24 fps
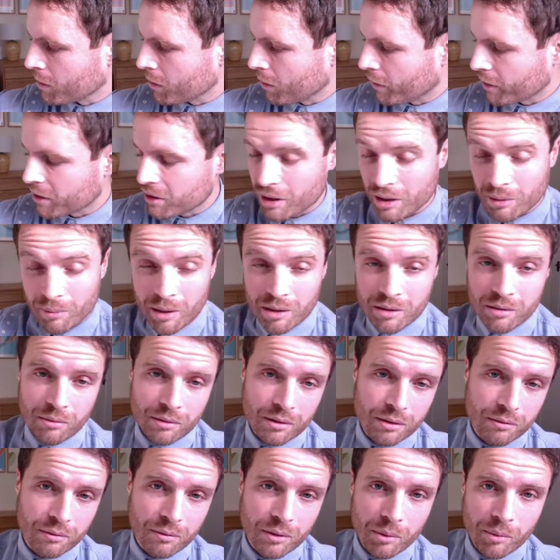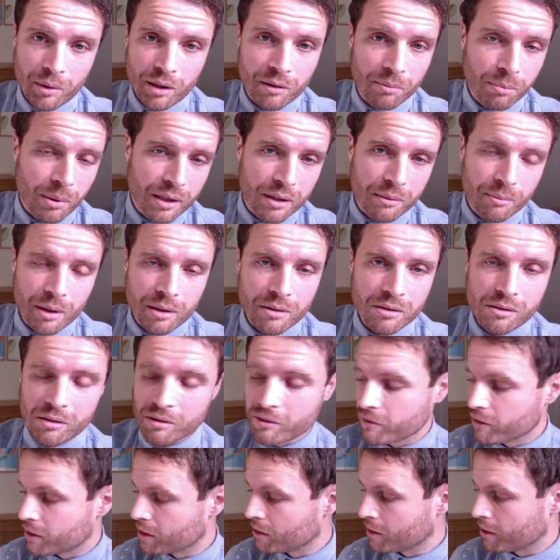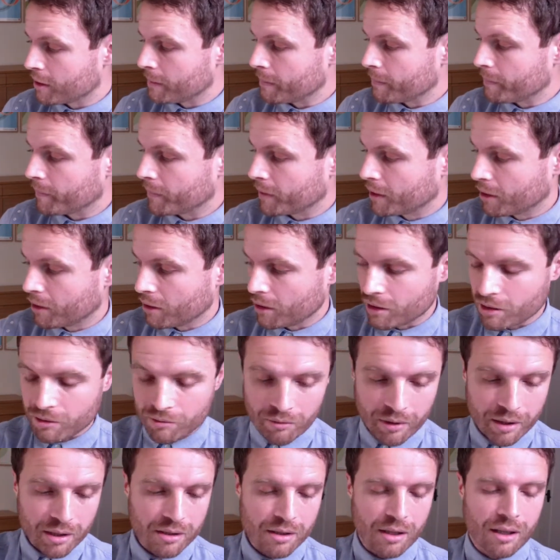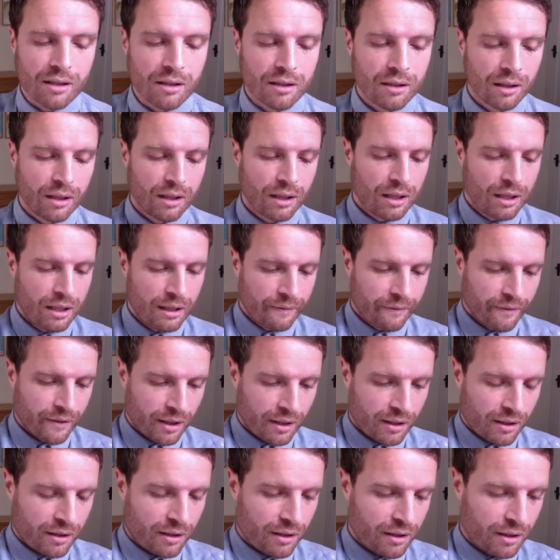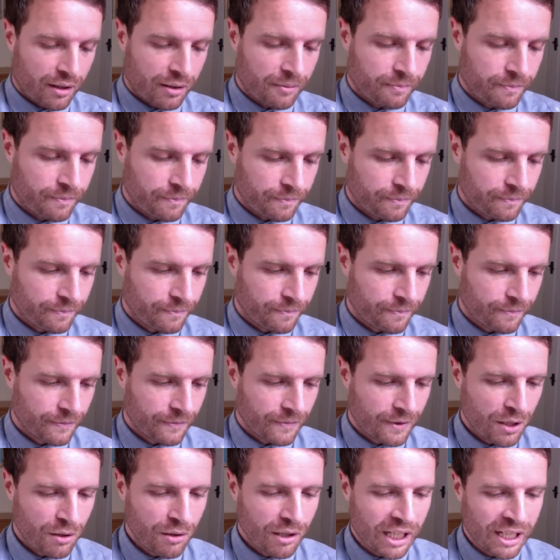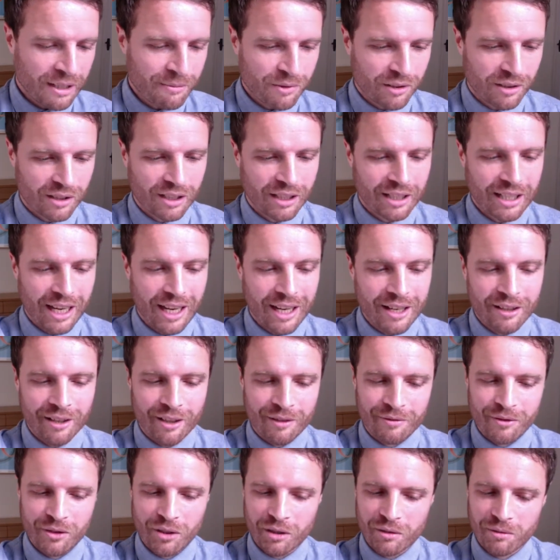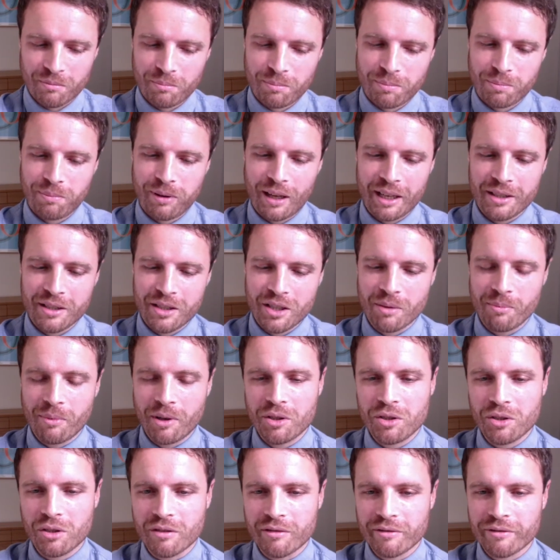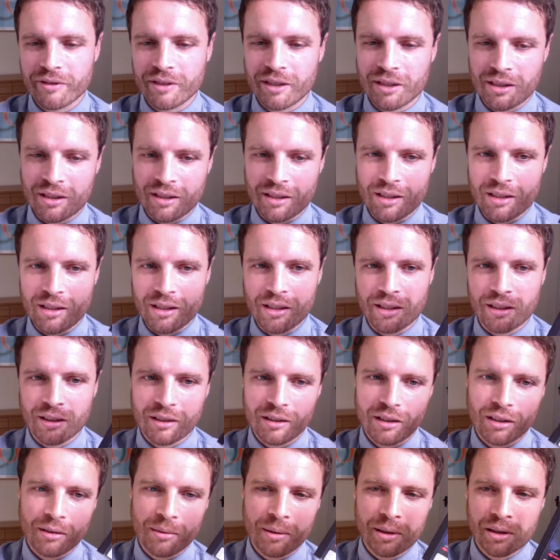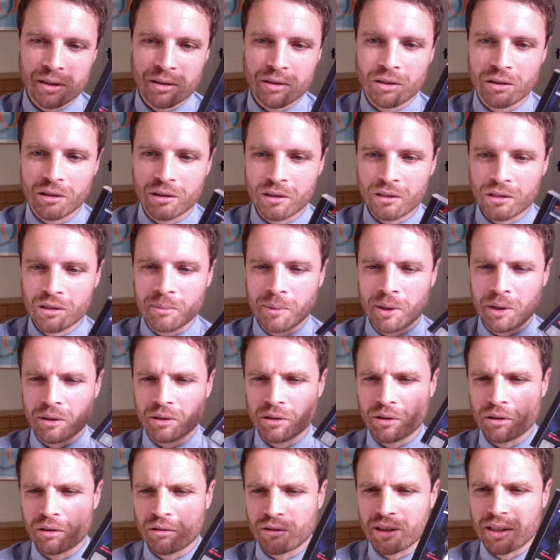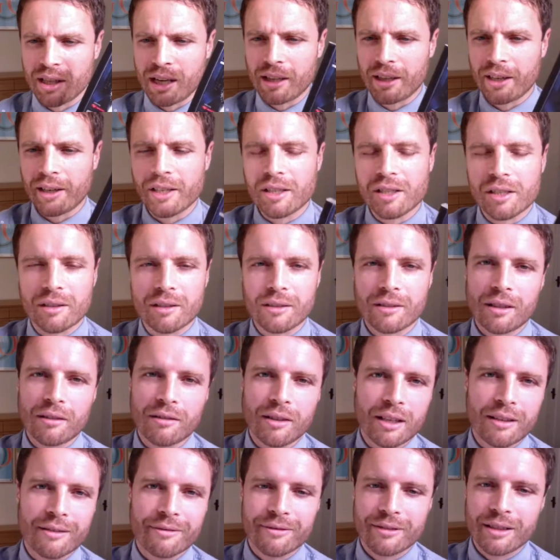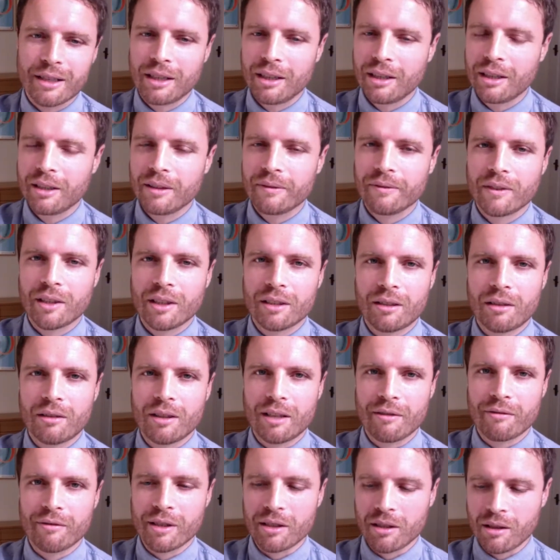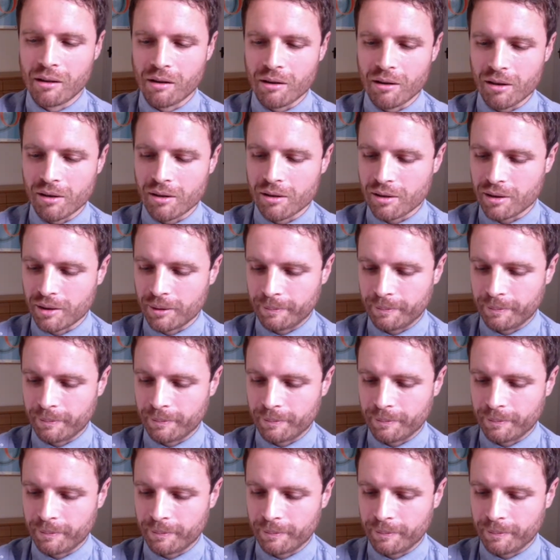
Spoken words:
Like I said, the one I play the most of is Red Sun. Two games again I've not played too much of is Command and Conquer and Command and Conquer Retaliation. I don't have Red Alert.